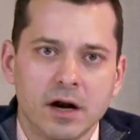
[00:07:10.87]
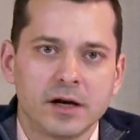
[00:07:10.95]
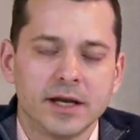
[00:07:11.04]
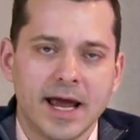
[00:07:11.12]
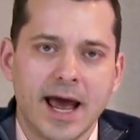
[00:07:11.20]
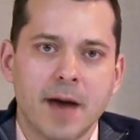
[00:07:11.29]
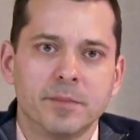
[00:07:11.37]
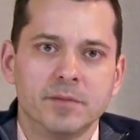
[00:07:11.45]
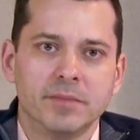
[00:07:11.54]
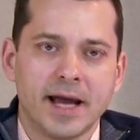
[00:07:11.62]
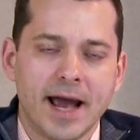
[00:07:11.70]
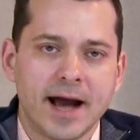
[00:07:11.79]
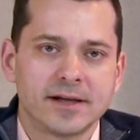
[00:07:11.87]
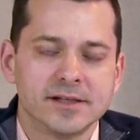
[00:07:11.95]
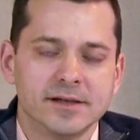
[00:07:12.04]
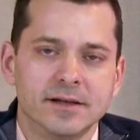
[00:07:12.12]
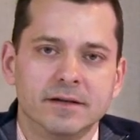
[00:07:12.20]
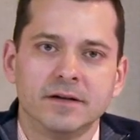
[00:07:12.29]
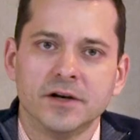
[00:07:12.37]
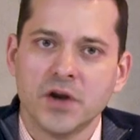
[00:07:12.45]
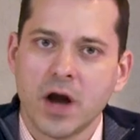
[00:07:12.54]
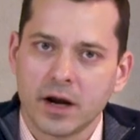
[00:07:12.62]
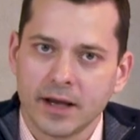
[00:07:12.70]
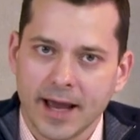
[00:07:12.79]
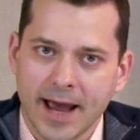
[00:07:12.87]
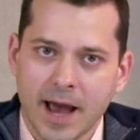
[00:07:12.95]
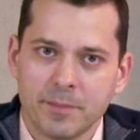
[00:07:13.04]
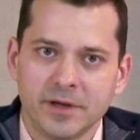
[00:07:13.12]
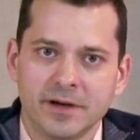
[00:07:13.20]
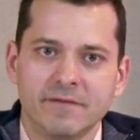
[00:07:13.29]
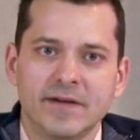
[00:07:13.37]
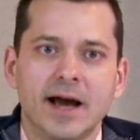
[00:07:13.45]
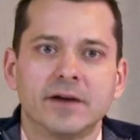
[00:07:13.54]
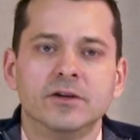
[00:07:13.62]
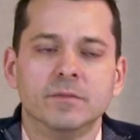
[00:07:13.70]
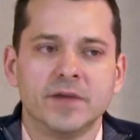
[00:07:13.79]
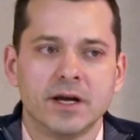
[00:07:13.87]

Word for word: aren't going to happen by accident. They're not going to happen in a vacuum.